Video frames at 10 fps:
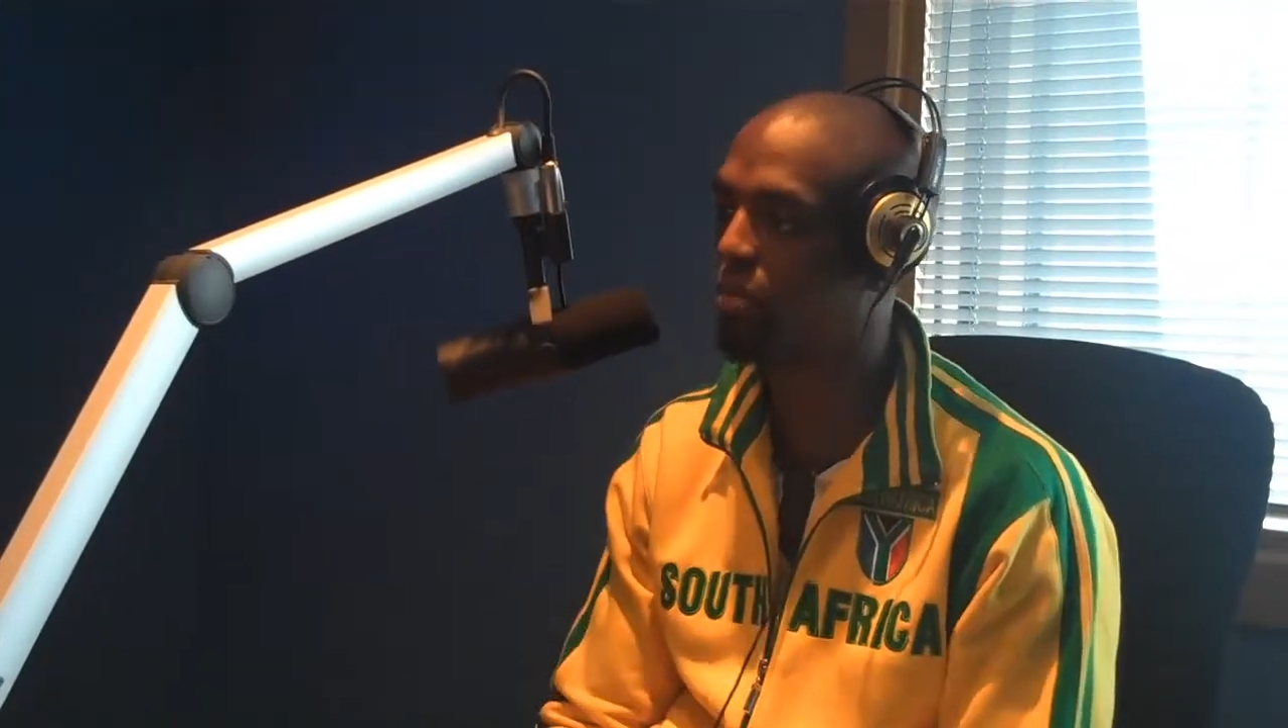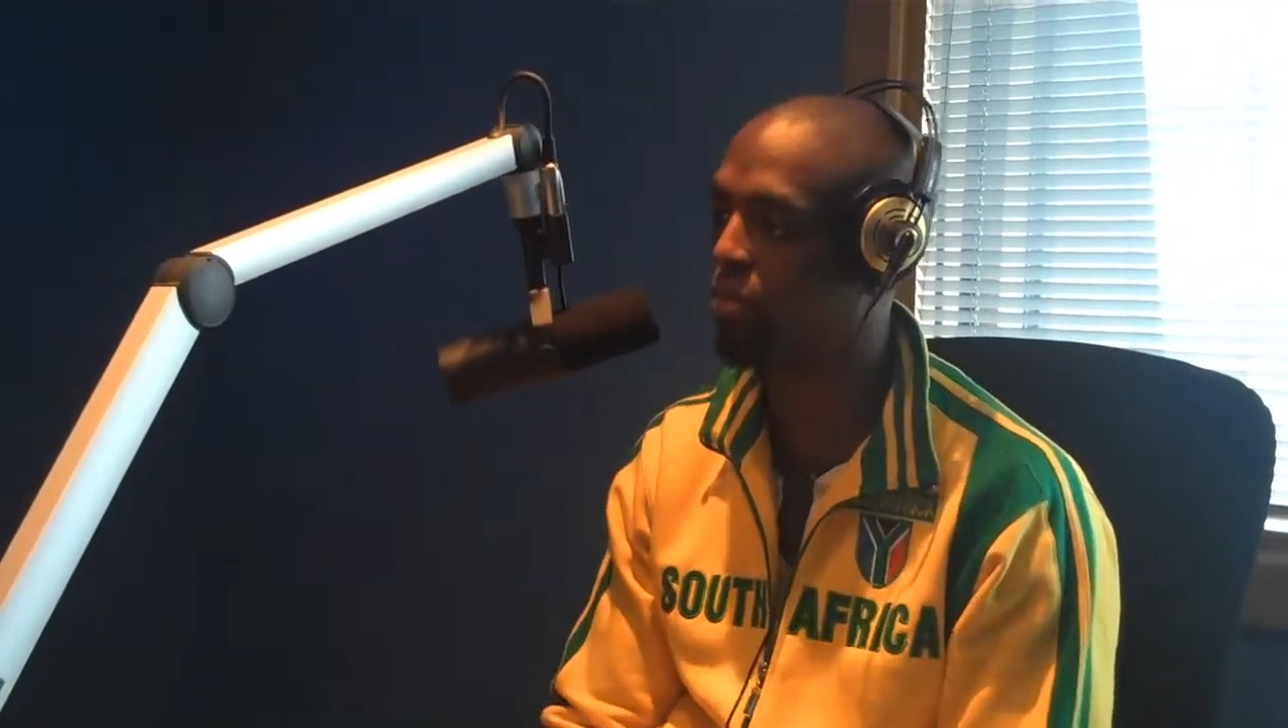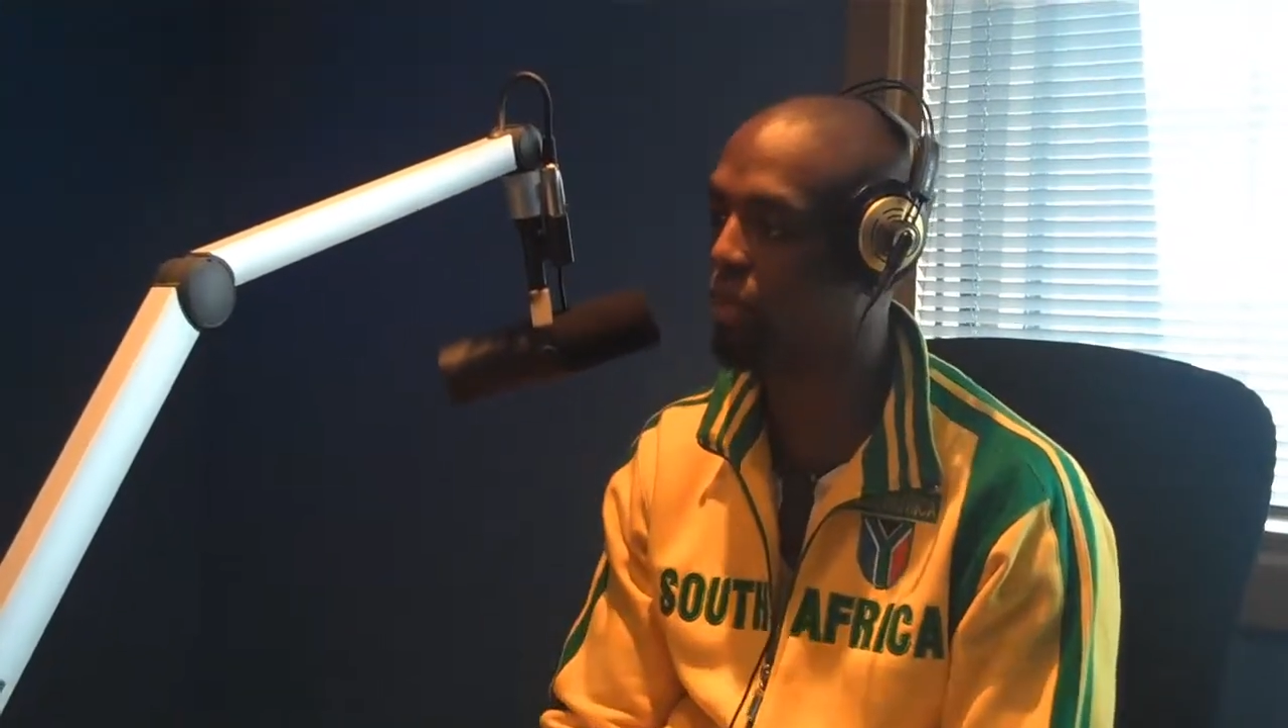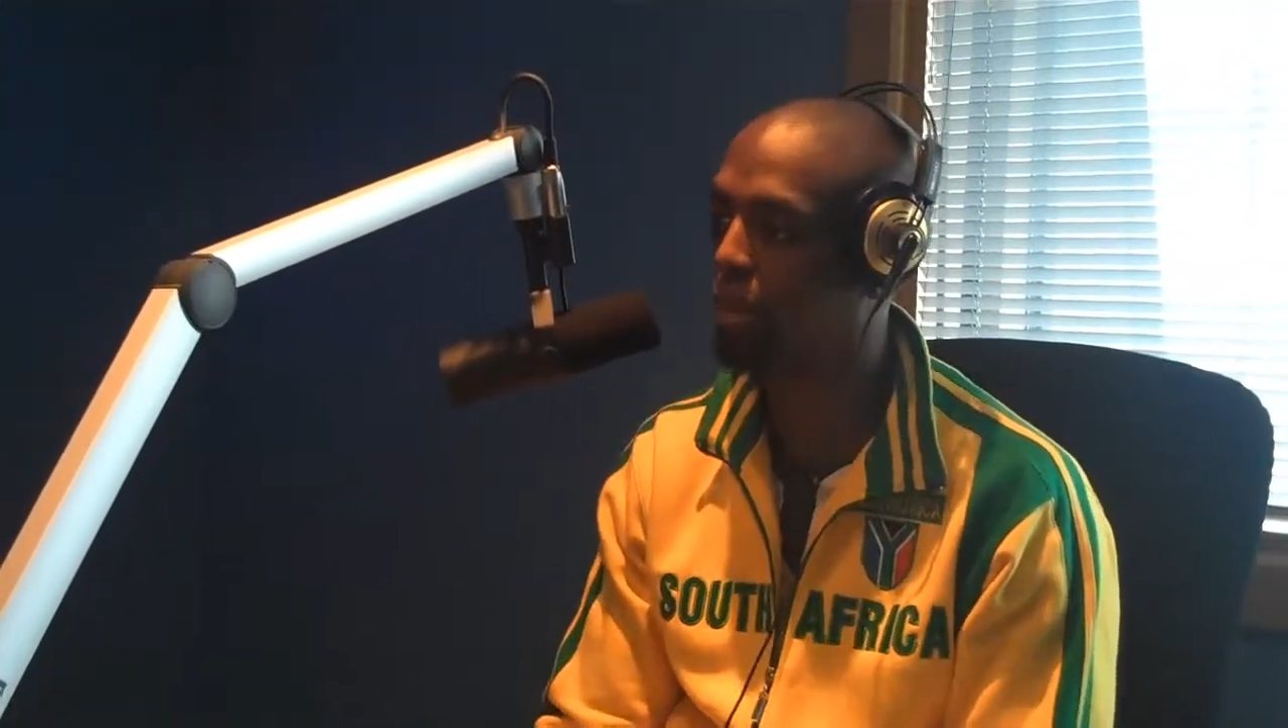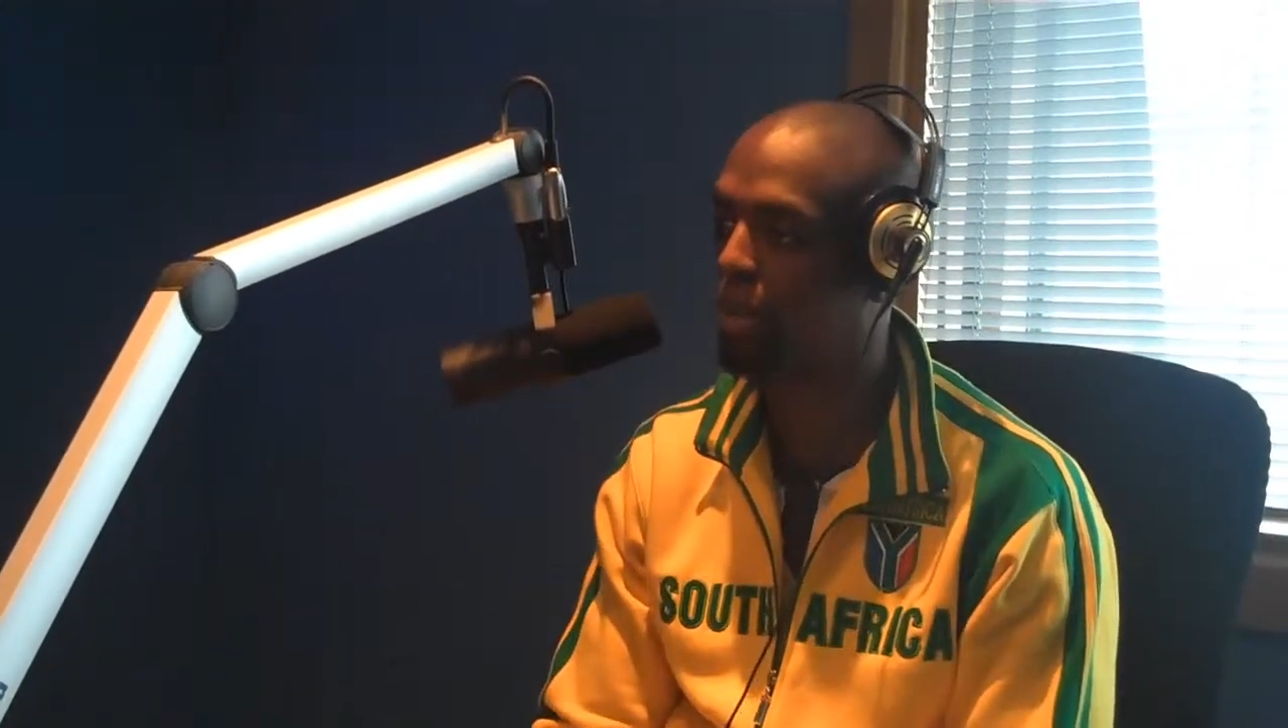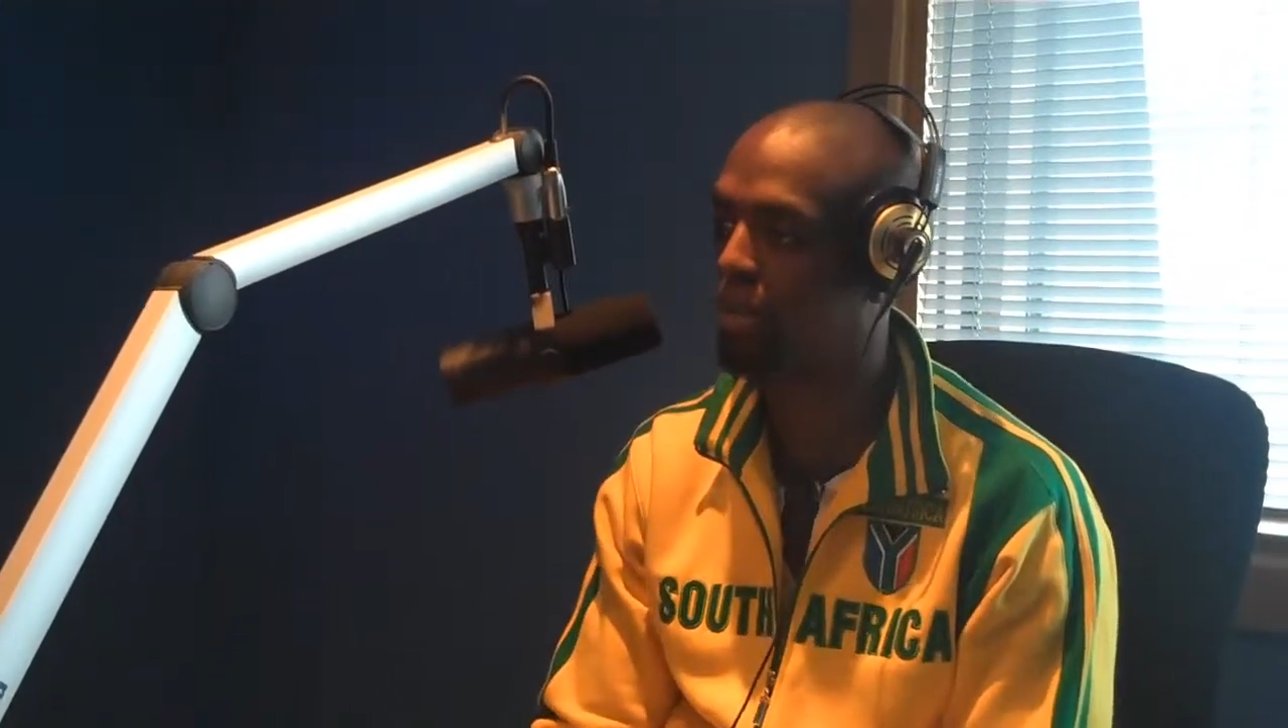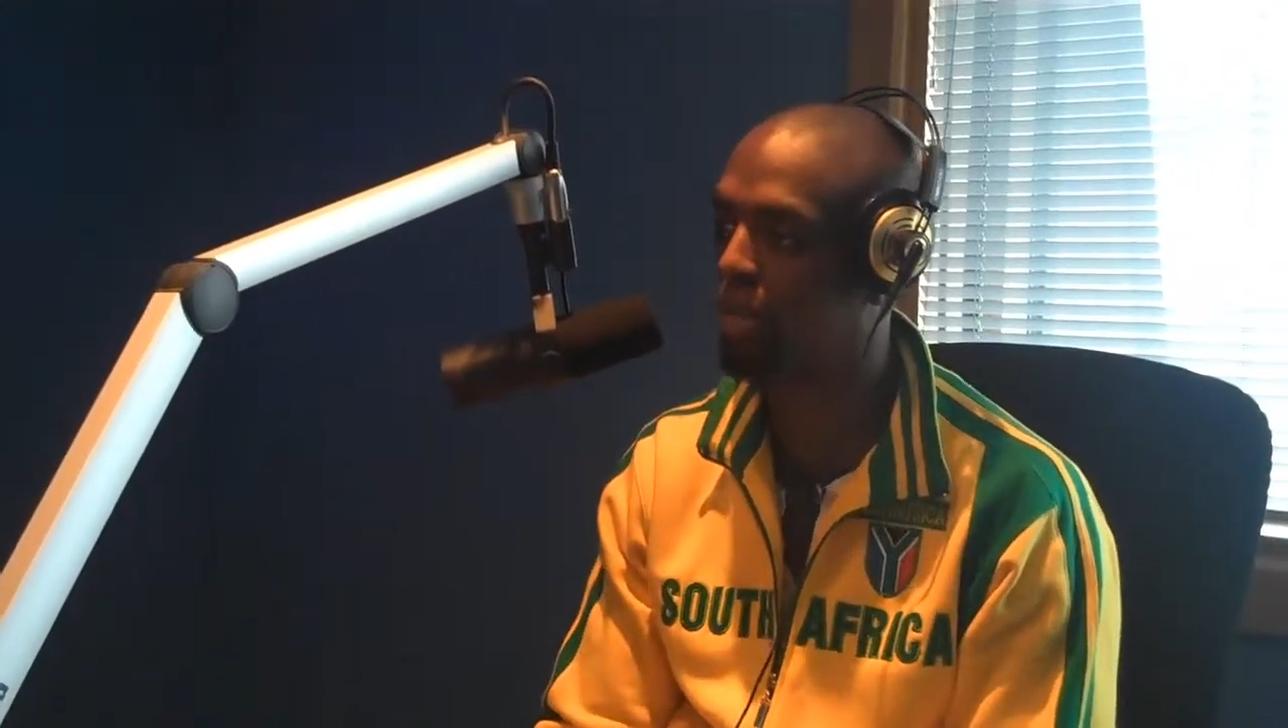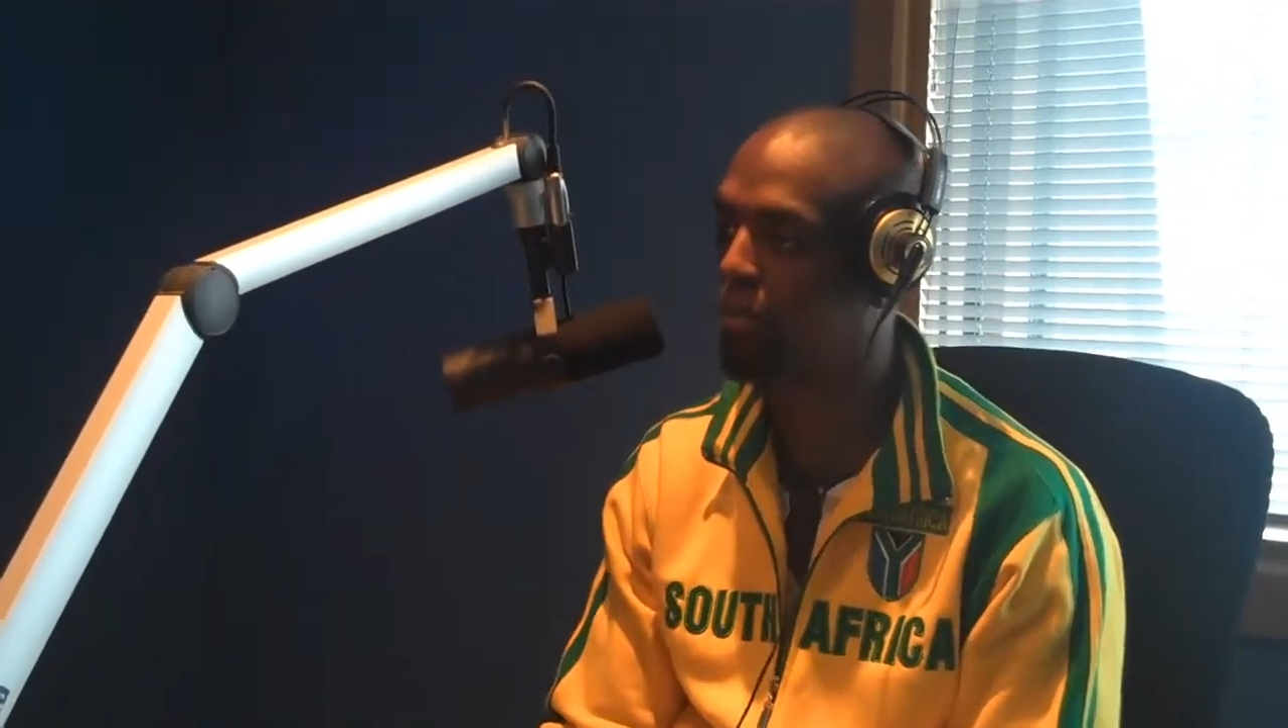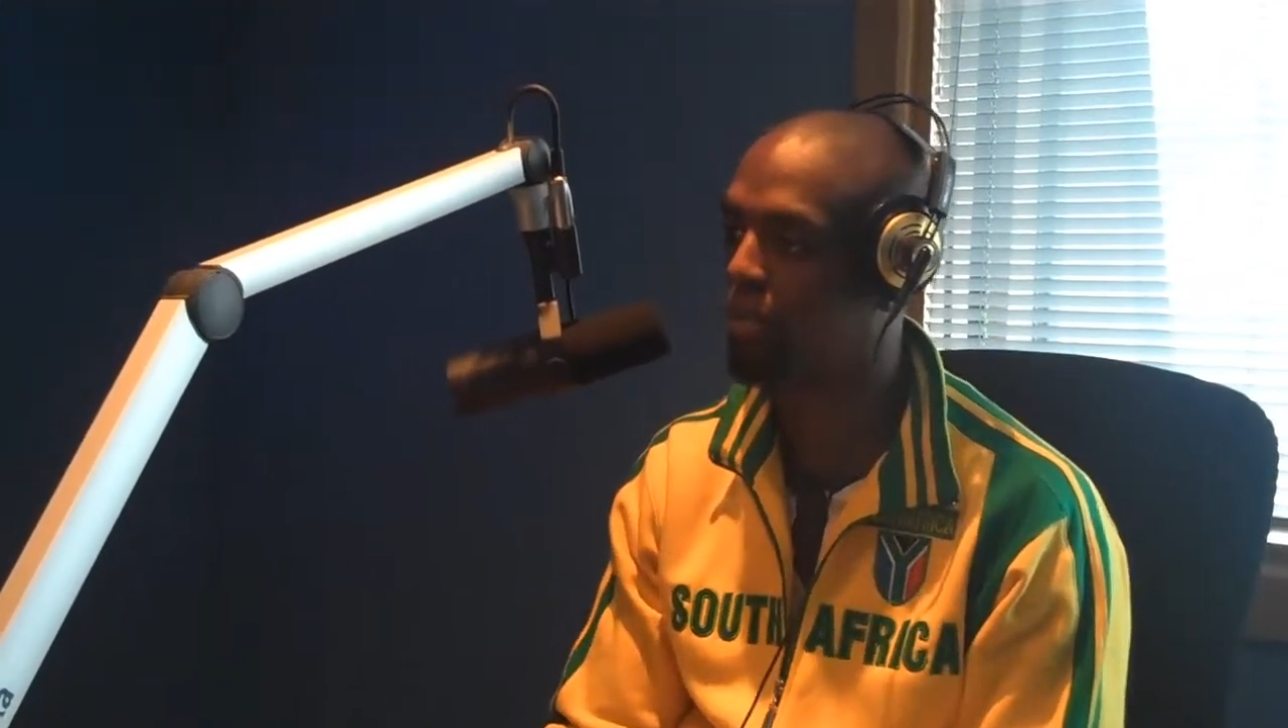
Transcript: for myself,